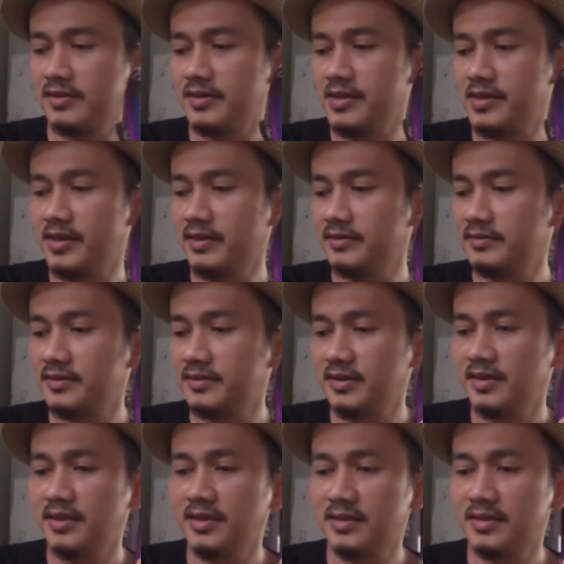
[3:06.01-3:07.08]
Yeah,
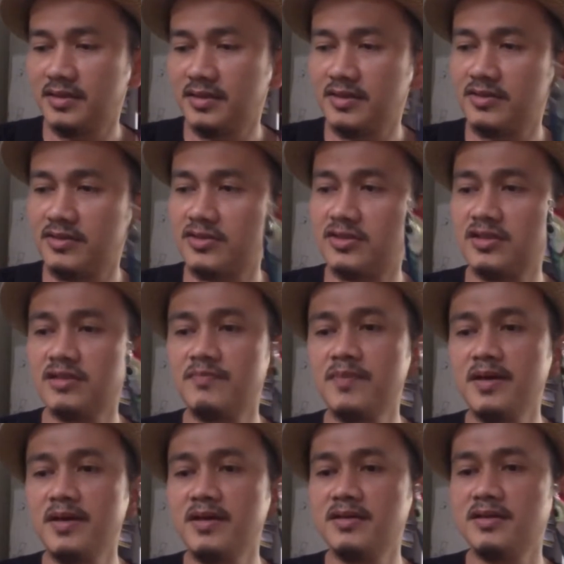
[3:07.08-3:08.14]
it's a stick
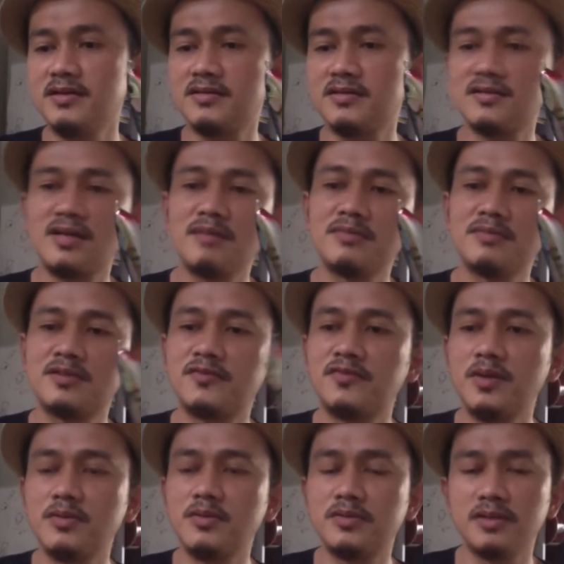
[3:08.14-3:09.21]
bait and some is
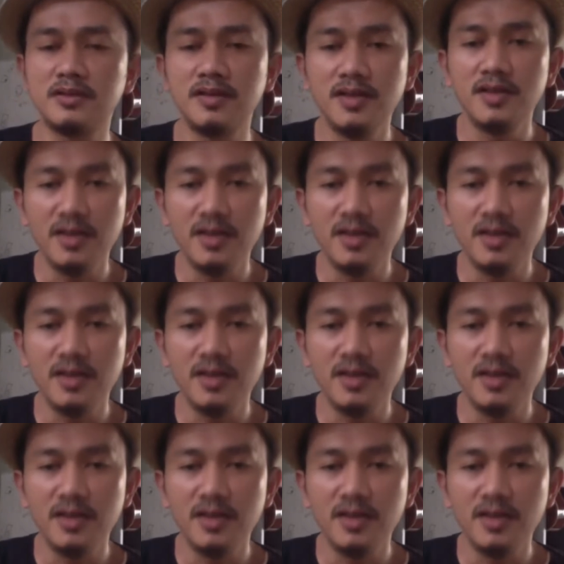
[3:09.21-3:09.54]
floating.